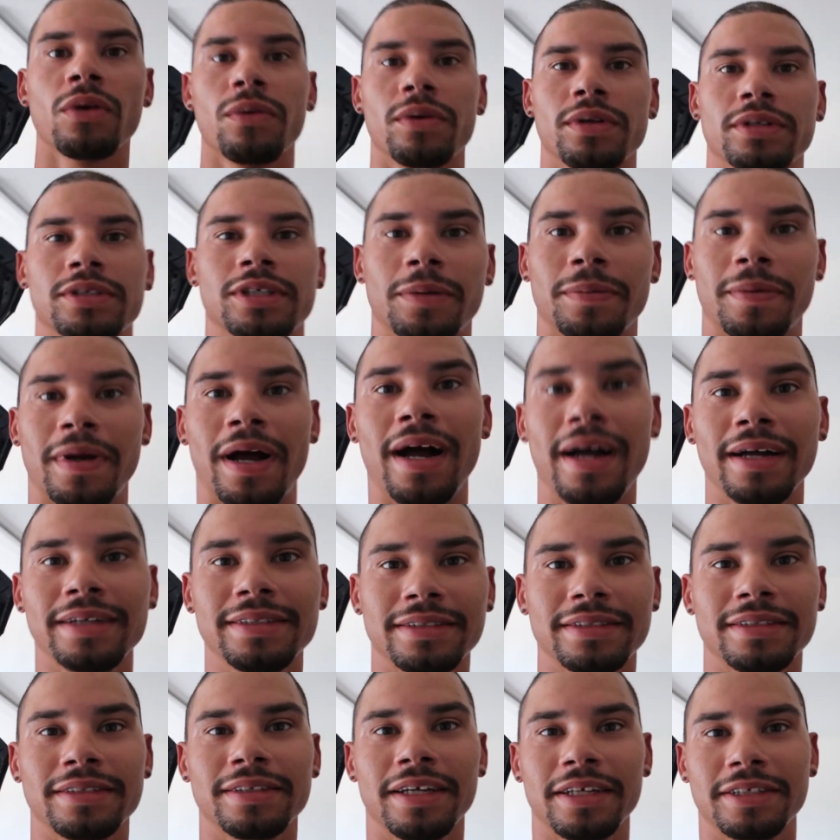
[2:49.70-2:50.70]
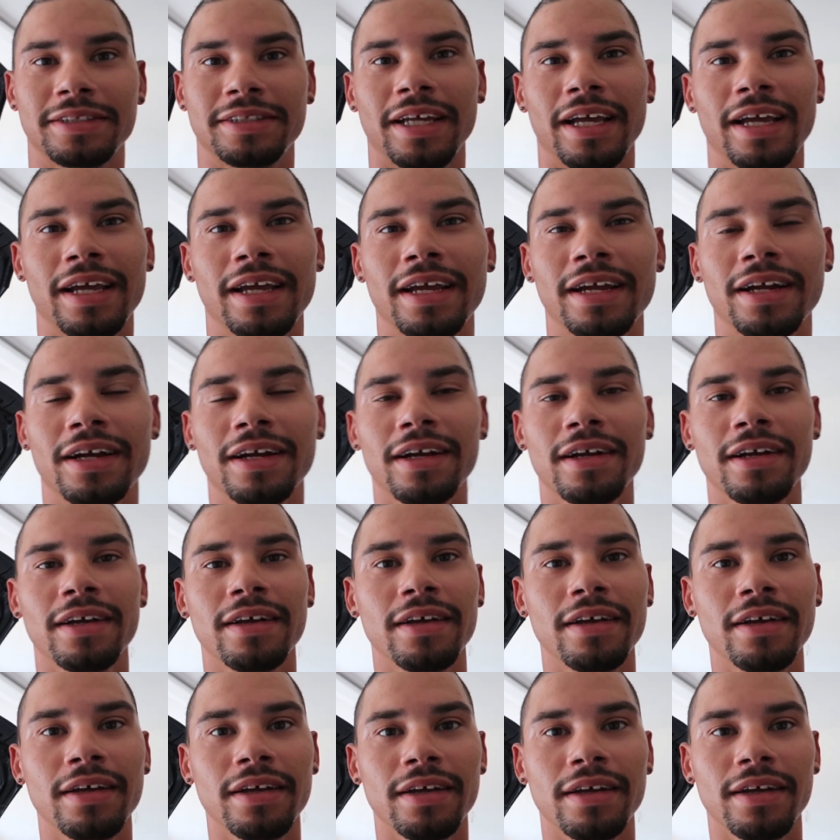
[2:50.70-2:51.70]
What is up, guys? Next day here.
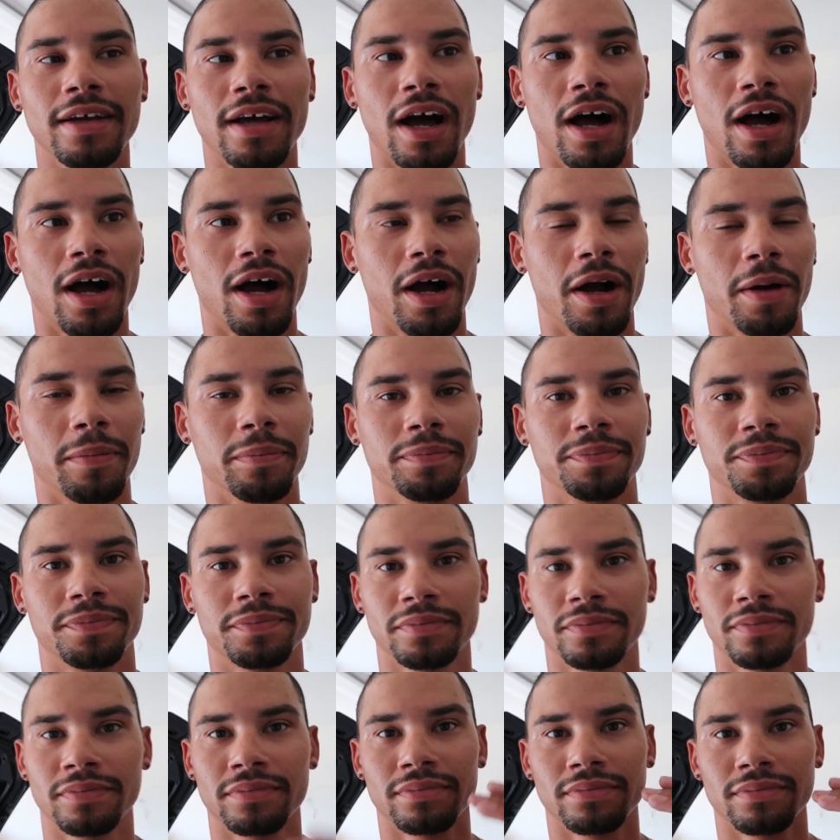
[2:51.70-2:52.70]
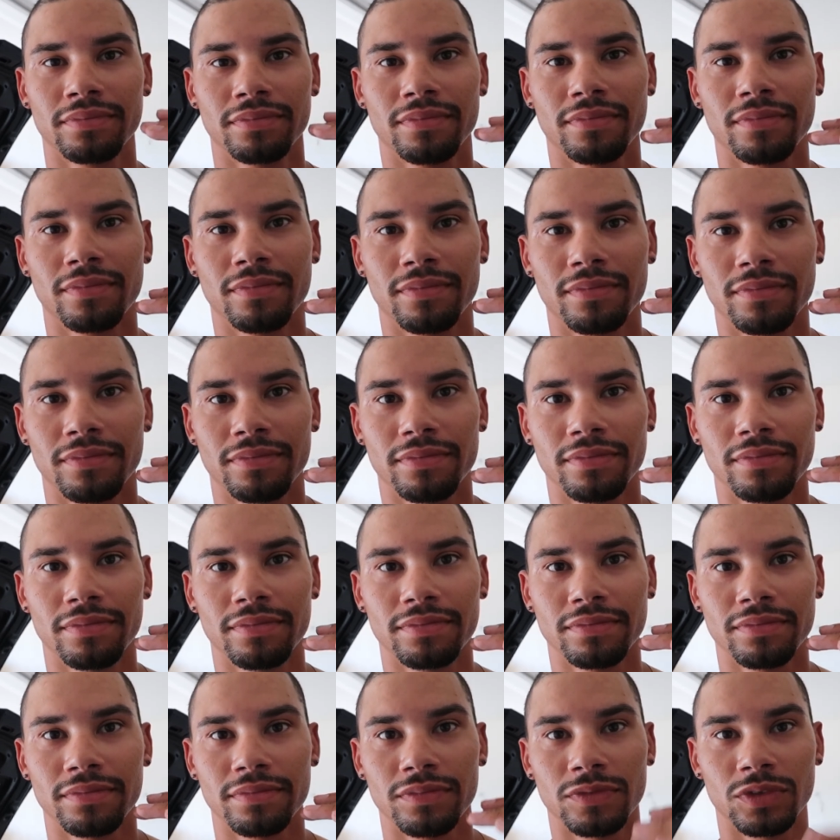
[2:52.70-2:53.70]
Sorry
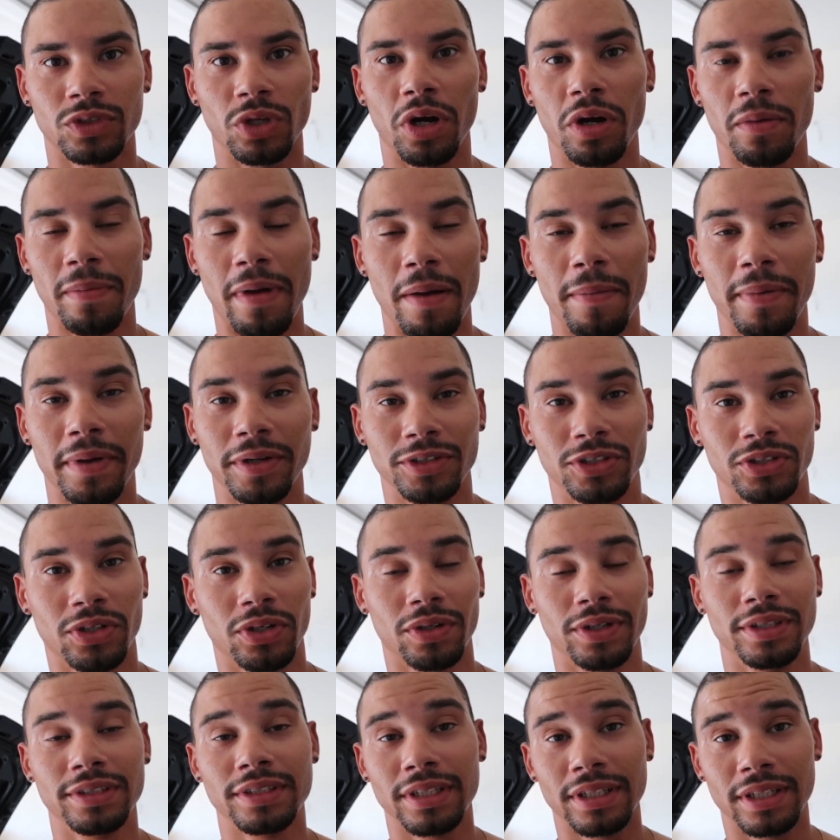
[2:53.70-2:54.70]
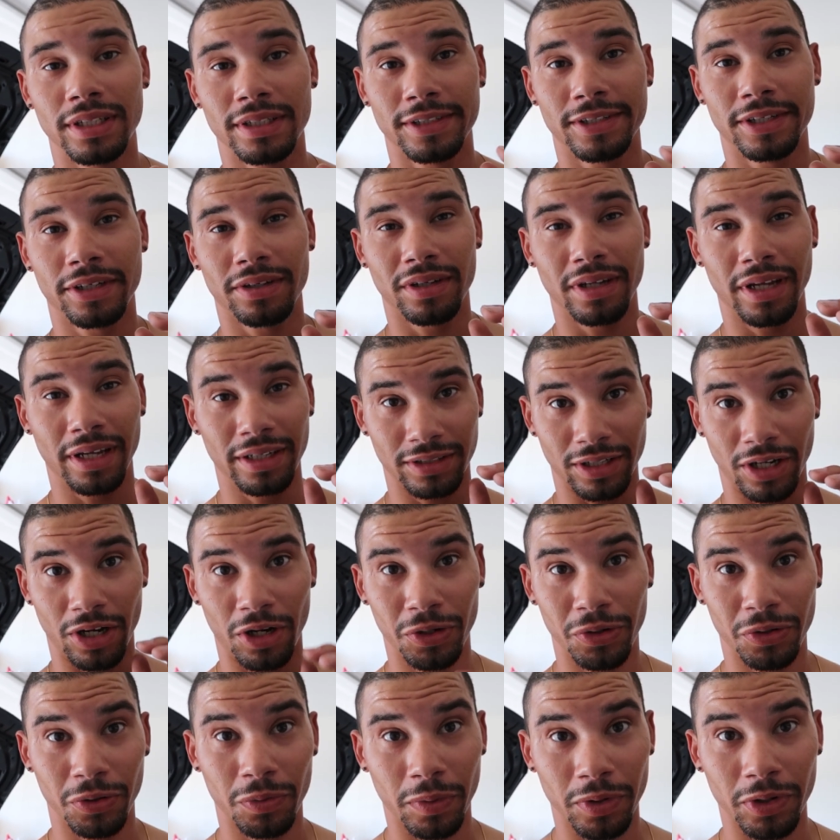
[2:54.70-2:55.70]
about being shirtless. It's
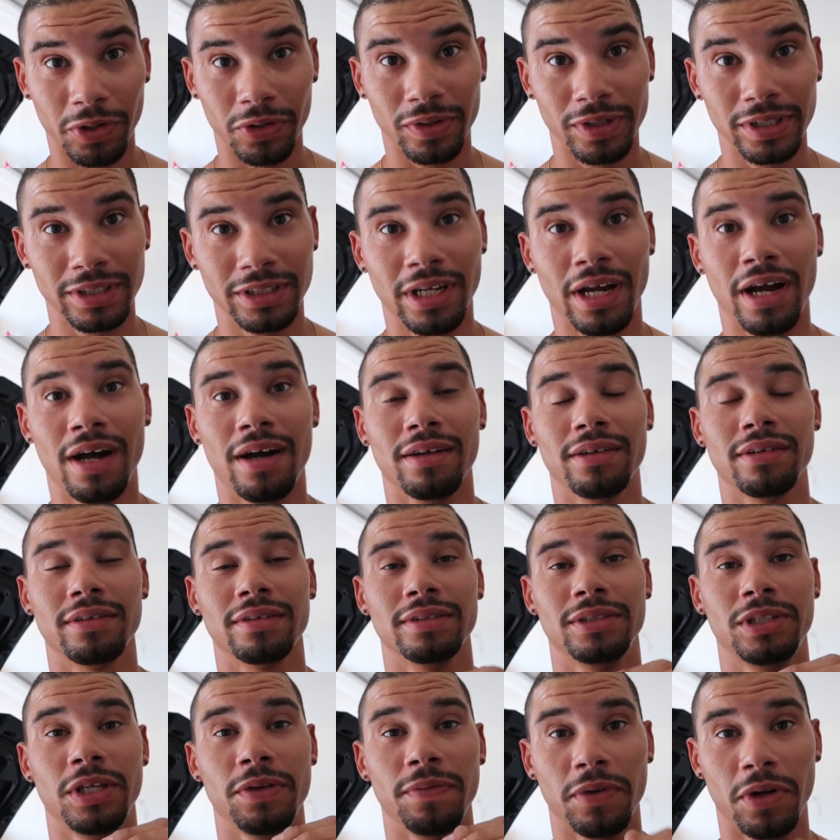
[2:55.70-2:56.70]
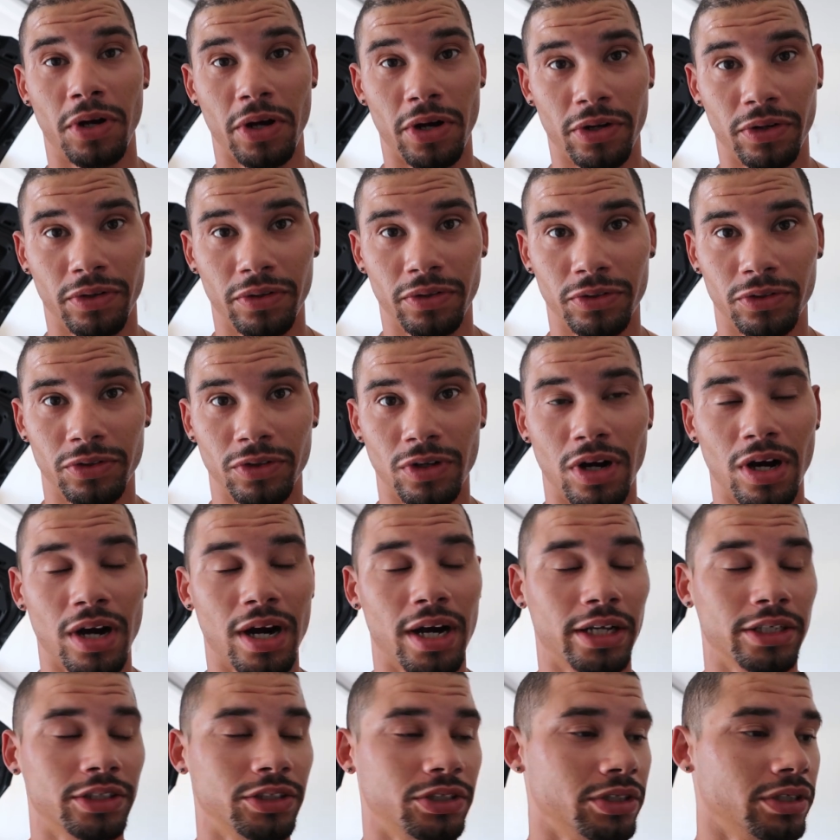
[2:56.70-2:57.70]
101 degrees out. It's even hotter in the
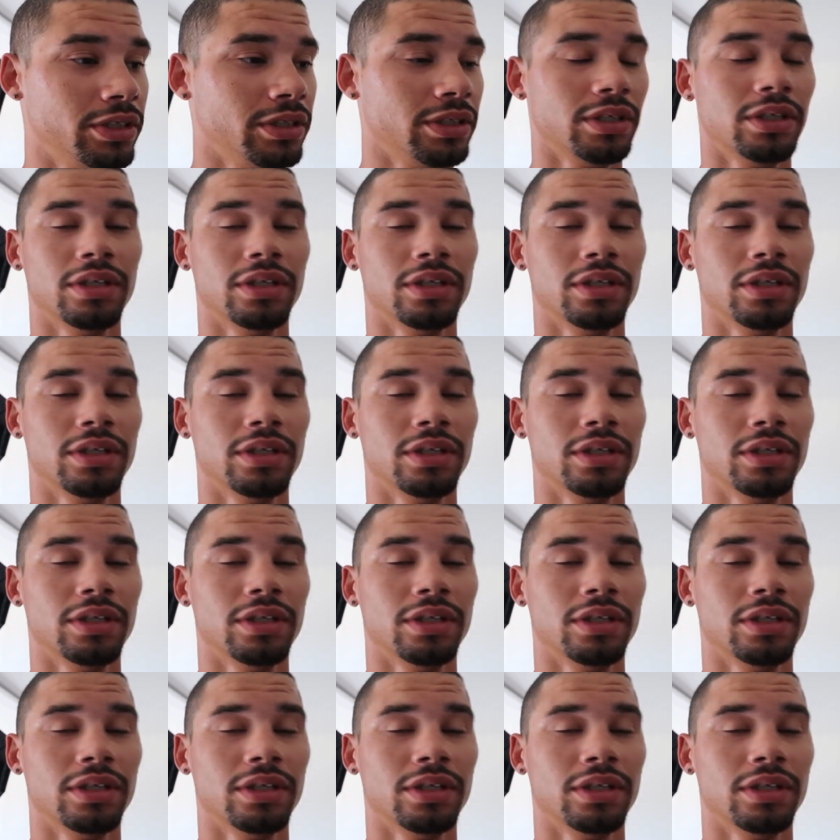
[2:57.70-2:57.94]
garage.